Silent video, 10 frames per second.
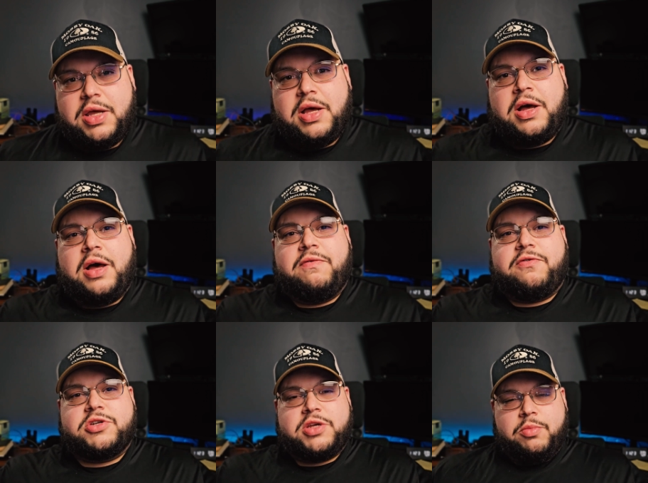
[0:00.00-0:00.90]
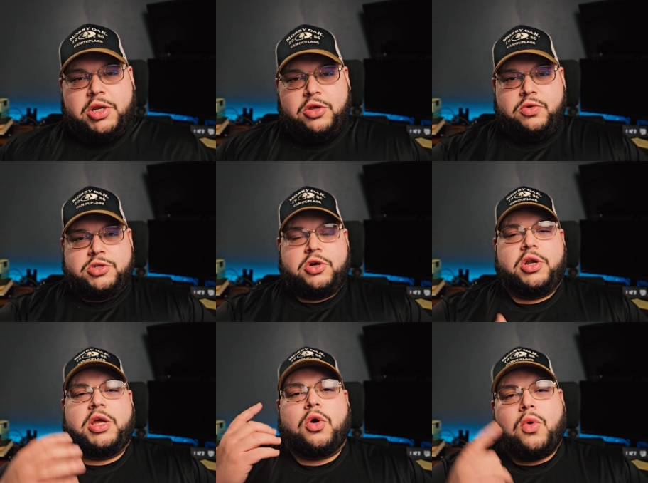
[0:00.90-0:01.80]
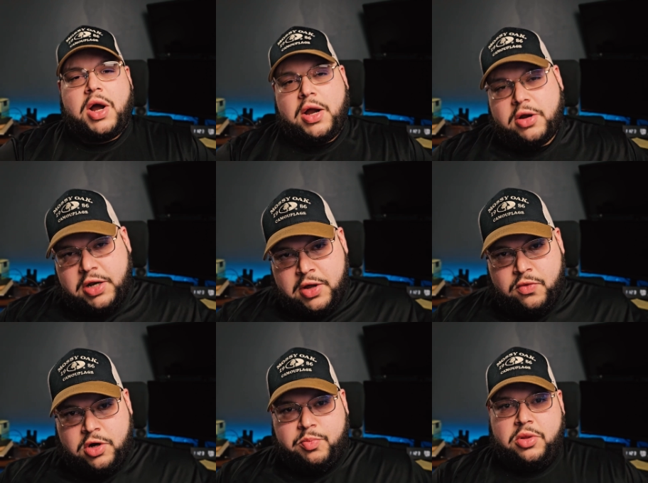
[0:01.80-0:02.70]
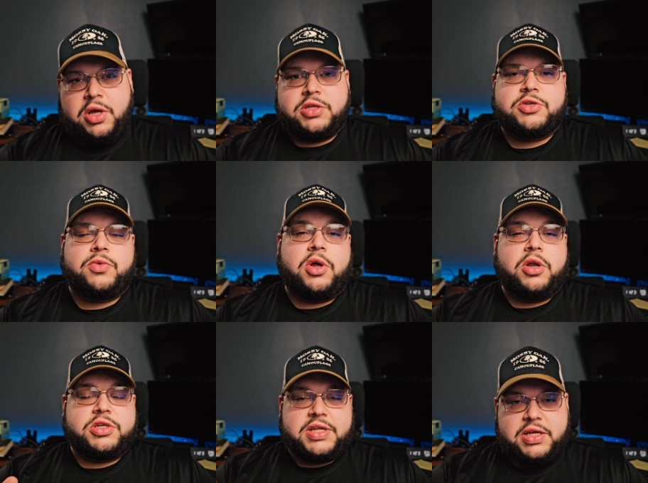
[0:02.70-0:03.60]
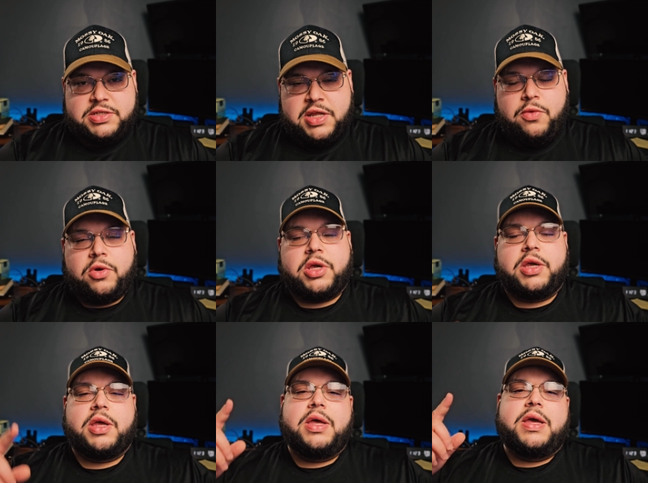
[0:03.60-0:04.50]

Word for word: uh, for somebody who has already acquired a Network Plus, who understands networking,